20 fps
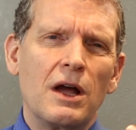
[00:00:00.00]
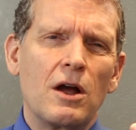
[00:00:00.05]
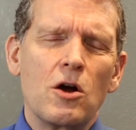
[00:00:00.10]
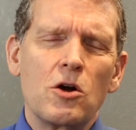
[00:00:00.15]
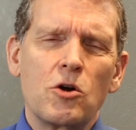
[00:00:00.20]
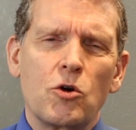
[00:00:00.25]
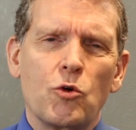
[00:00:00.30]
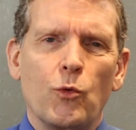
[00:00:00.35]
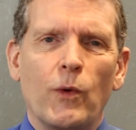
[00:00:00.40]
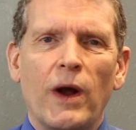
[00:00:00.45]
a
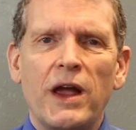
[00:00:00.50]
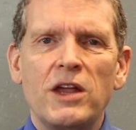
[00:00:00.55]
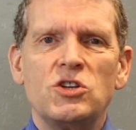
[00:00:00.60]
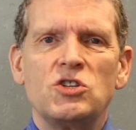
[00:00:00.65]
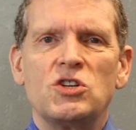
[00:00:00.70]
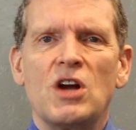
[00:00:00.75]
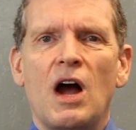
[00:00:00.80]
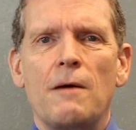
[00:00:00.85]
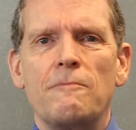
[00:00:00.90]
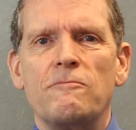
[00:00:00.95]
great
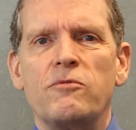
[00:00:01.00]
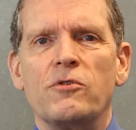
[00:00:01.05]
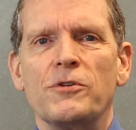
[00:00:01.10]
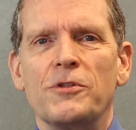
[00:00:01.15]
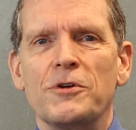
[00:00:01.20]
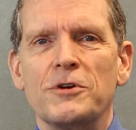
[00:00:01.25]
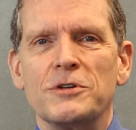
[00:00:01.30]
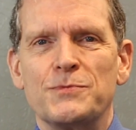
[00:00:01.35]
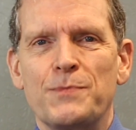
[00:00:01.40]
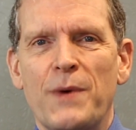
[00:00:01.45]
job for
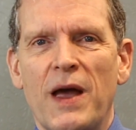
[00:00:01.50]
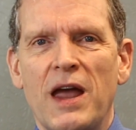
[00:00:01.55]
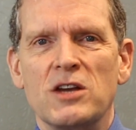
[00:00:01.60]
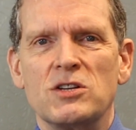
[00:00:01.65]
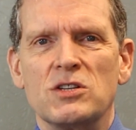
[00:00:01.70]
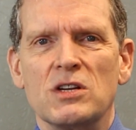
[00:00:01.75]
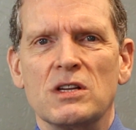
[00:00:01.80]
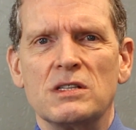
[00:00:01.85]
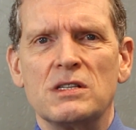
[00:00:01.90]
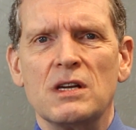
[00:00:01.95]
those
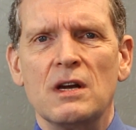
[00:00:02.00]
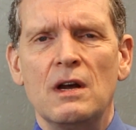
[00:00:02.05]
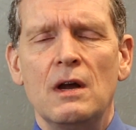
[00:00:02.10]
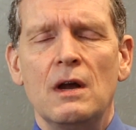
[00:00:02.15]
patients.